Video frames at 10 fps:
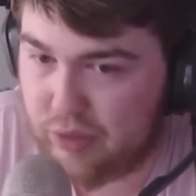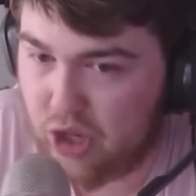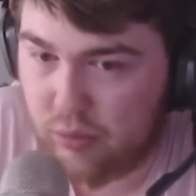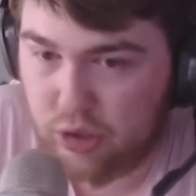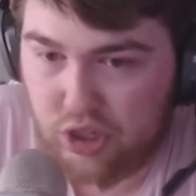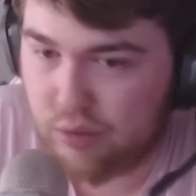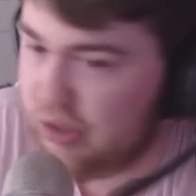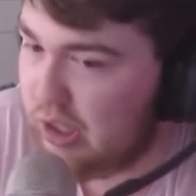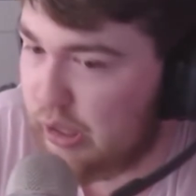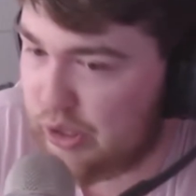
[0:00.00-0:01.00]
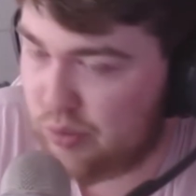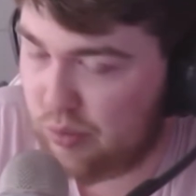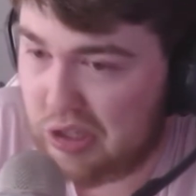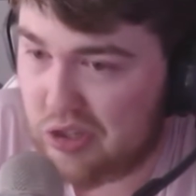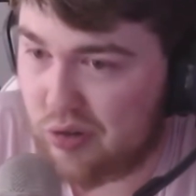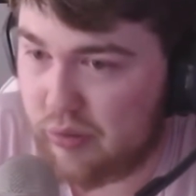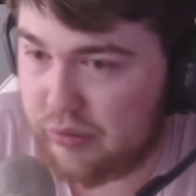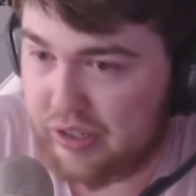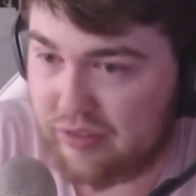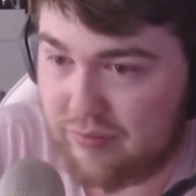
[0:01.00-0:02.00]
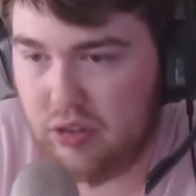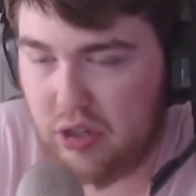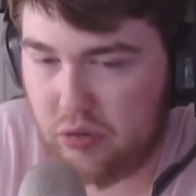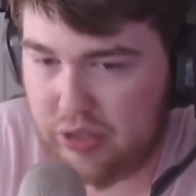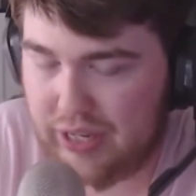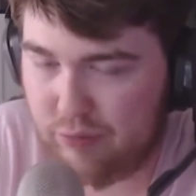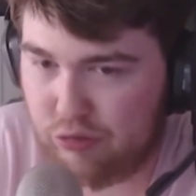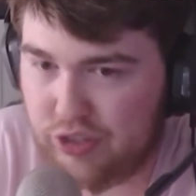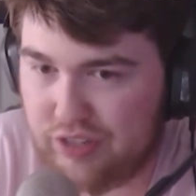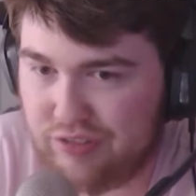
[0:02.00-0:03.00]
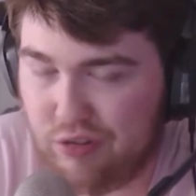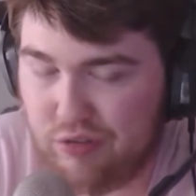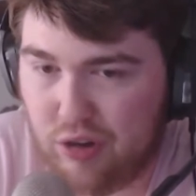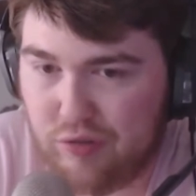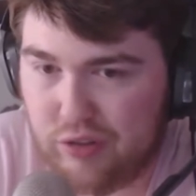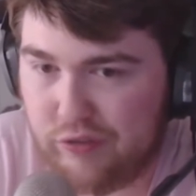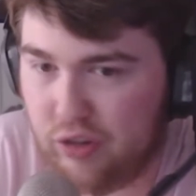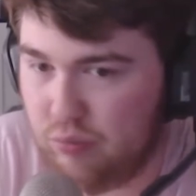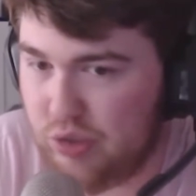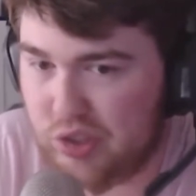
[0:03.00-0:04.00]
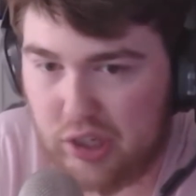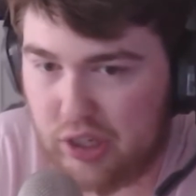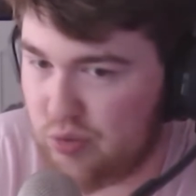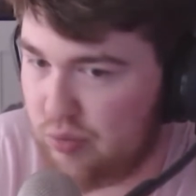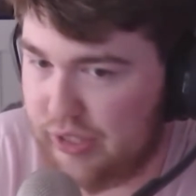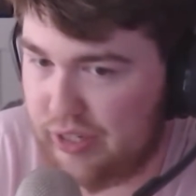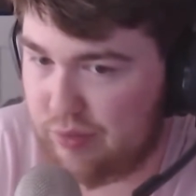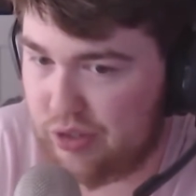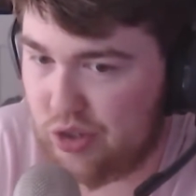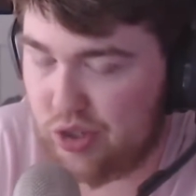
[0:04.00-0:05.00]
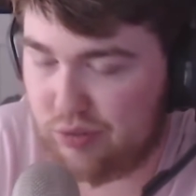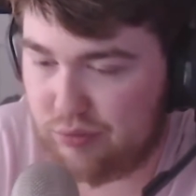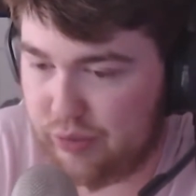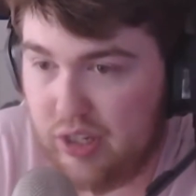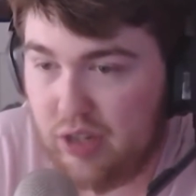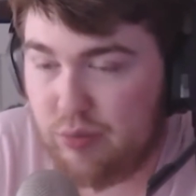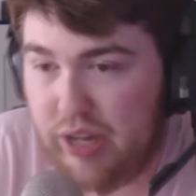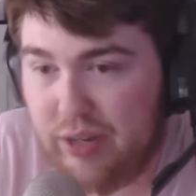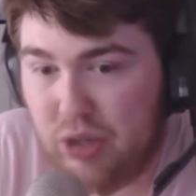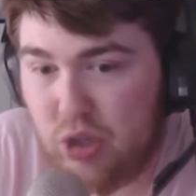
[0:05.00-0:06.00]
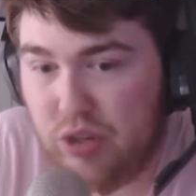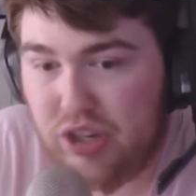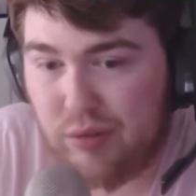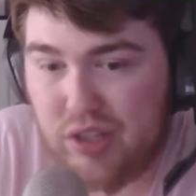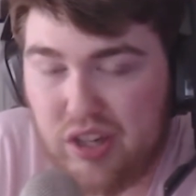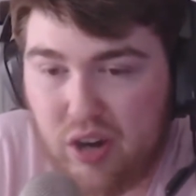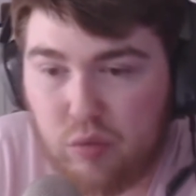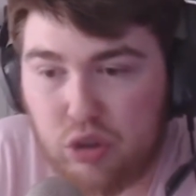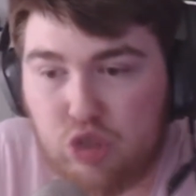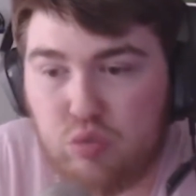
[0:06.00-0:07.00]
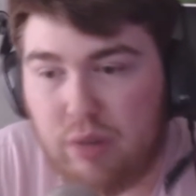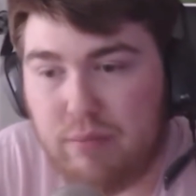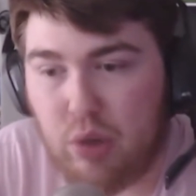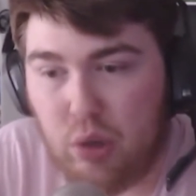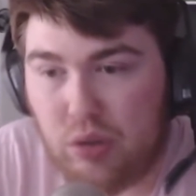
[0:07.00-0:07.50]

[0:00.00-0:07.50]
I want to know what the last one is, Courtney. Oh yeah, protected over the phone was the last one anyway. So, but anyways, we're going to now watch one more.